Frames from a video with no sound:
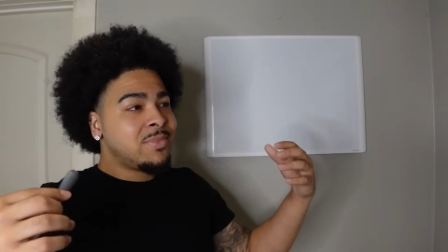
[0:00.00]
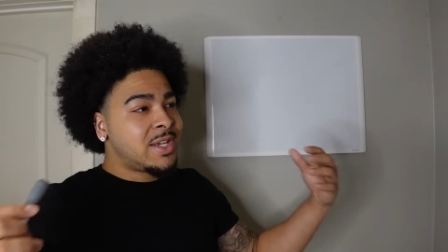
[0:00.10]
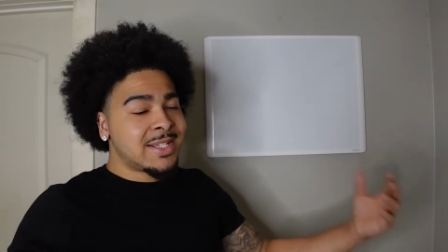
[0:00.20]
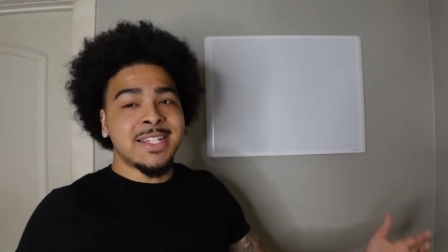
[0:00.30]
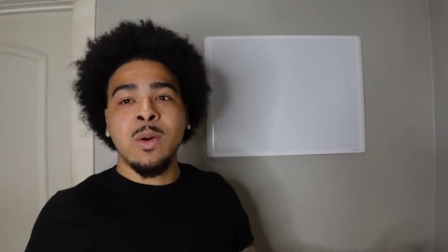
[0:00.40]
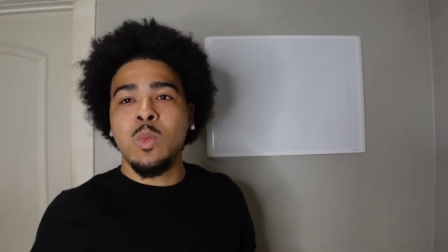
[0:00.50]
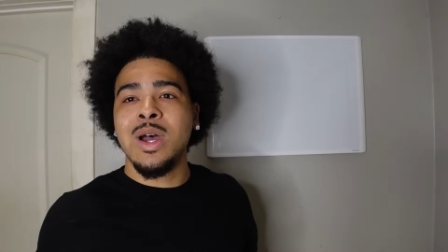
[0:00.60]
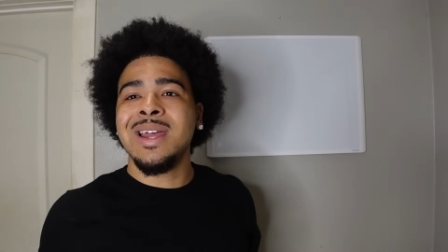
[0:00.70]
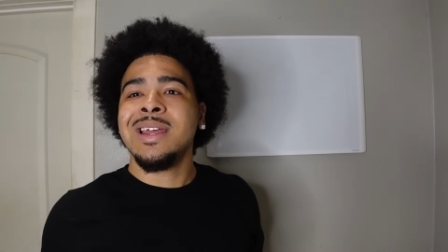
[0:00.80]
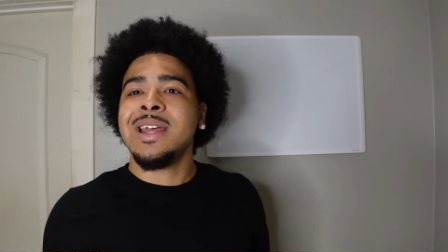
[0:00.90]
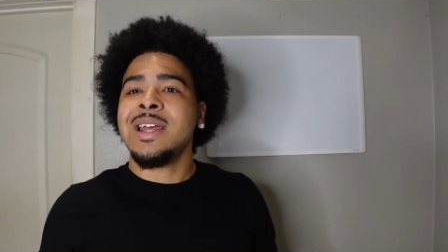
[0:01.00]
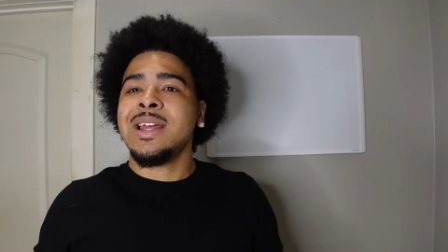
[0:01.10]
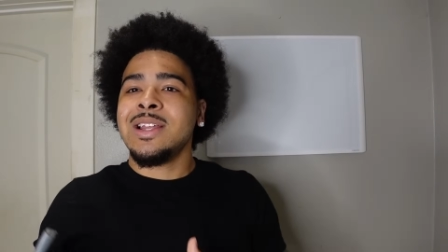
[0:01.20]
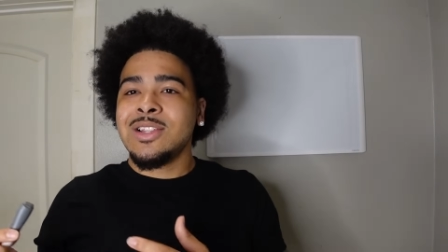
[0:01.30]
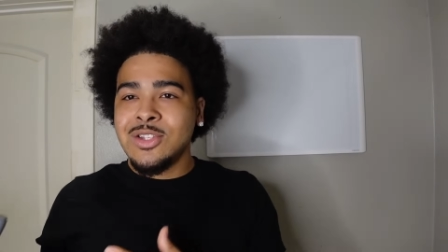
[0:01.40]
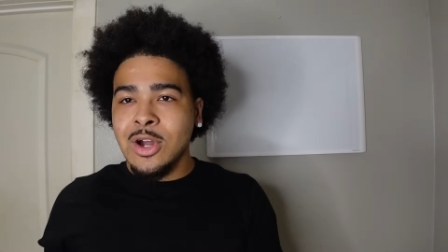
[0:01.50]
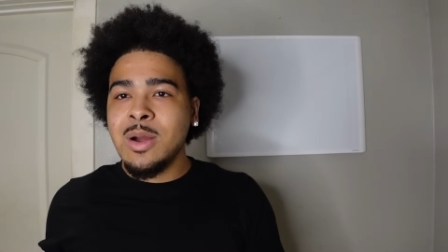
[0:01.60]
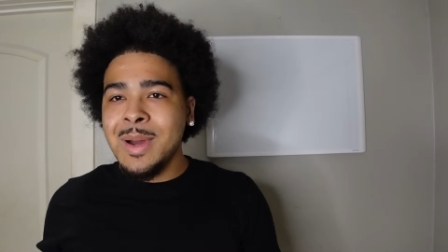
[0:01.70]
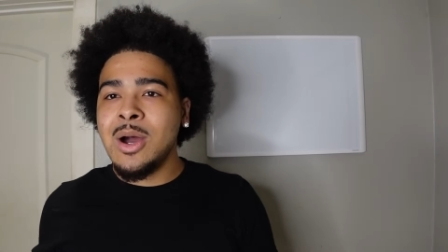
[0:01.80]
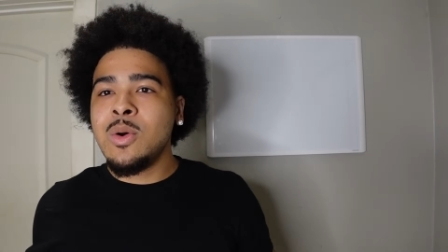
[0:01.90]
can somewhat talk
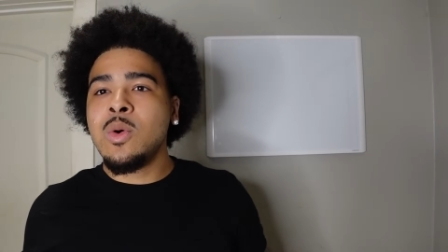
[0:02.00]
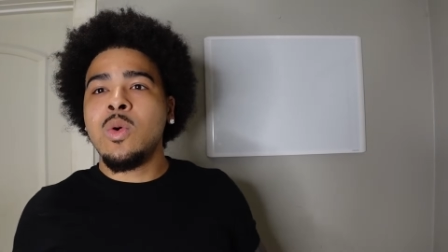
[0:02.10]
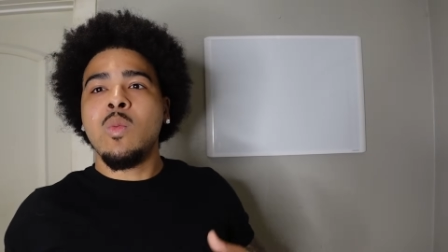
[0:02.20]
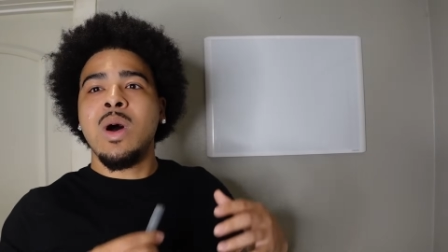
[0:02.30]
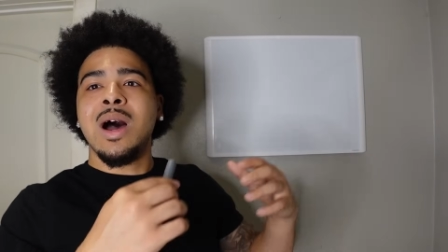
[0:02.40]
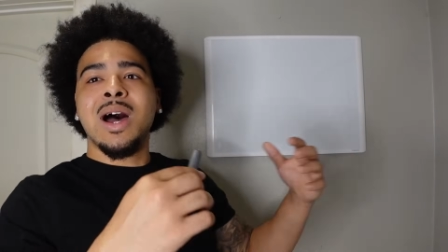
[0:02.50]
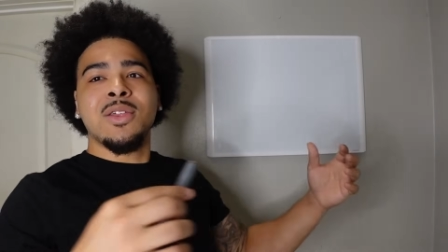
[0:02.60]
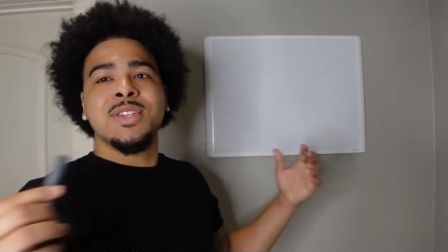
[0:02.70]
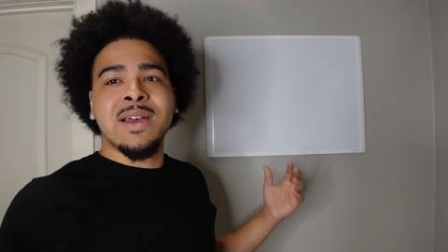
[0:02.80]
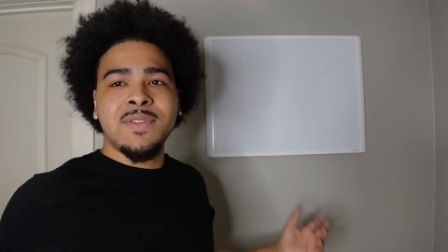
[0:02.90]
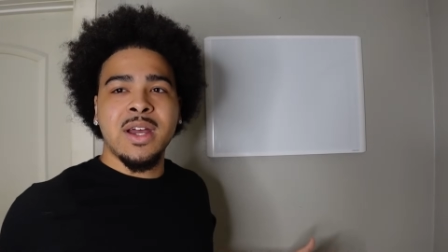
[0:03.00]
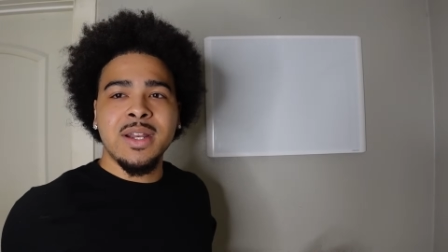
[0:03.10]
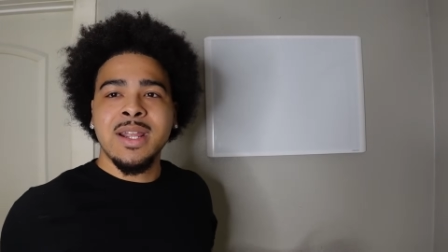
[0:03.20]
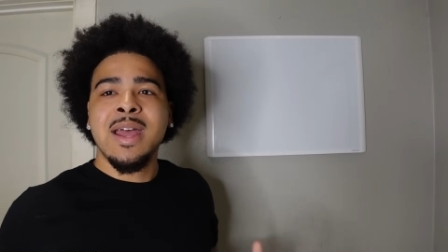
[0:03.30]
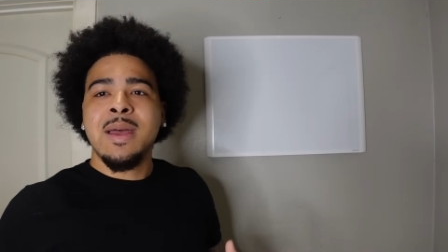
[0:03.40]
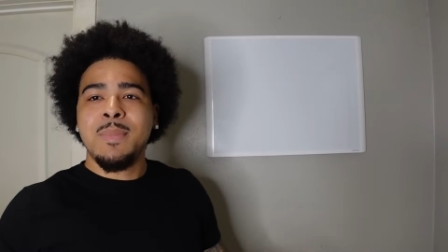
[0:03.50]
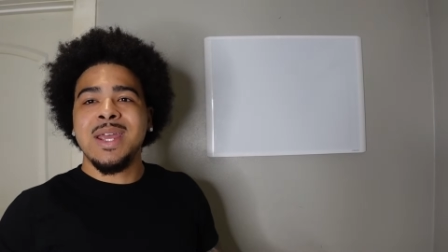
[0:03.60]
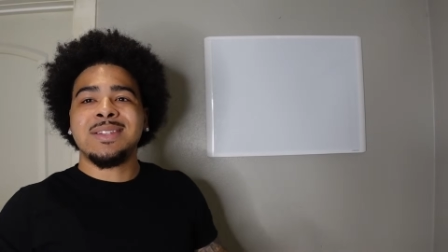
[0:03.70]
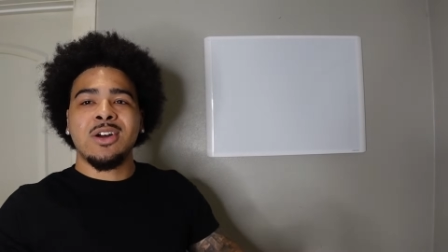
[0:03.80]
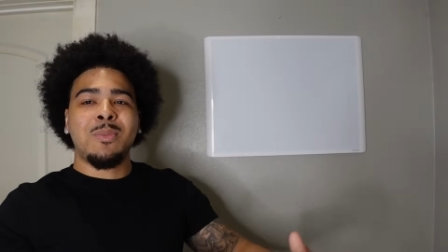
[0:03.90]
about what others have done,
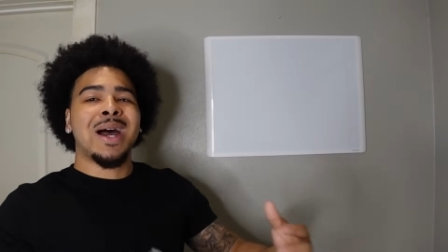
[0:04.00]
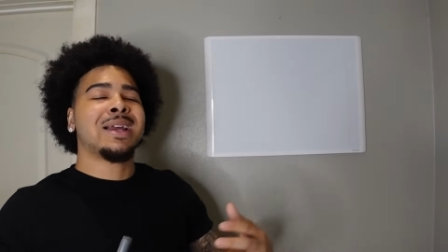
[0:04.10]
based on my